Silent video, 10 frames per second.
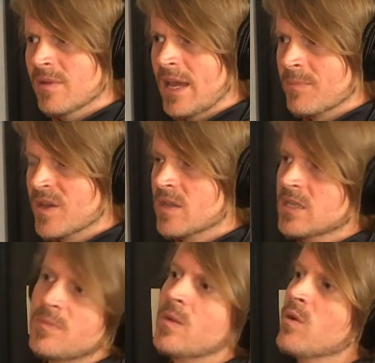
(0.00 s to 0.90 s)

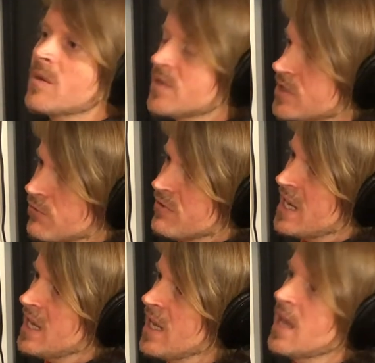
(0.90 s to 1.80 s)
Because I'd been working with
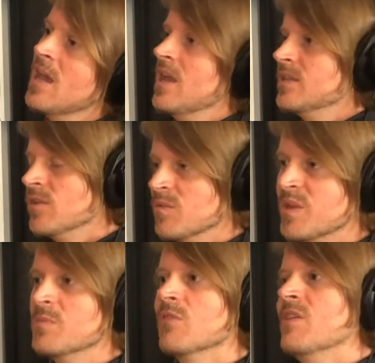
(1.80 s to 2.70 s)
Cherie, and certain
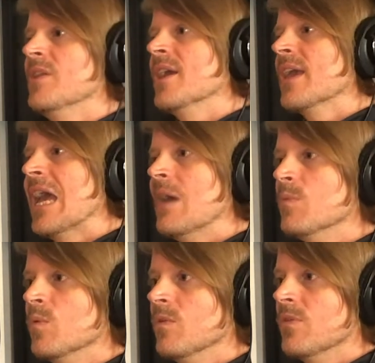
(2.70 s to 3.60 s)
people around that
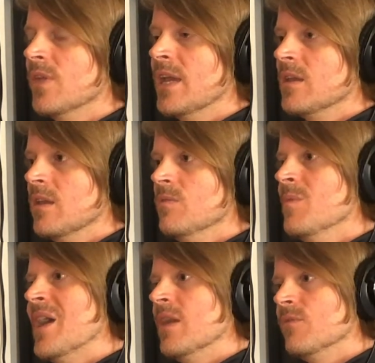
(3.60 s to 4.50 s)
camp were with like in
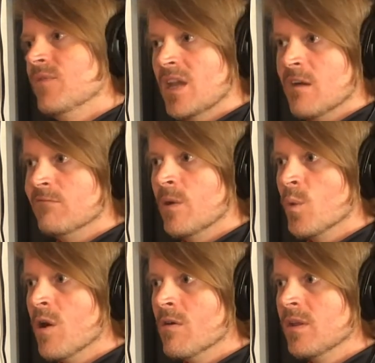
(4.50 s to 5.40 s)
the Matt VR
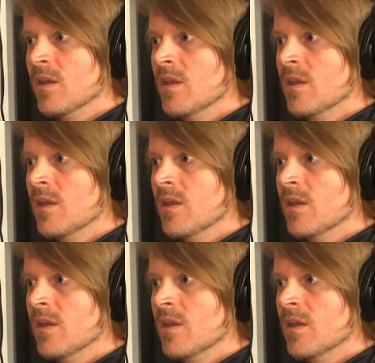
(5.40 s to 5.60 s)
world,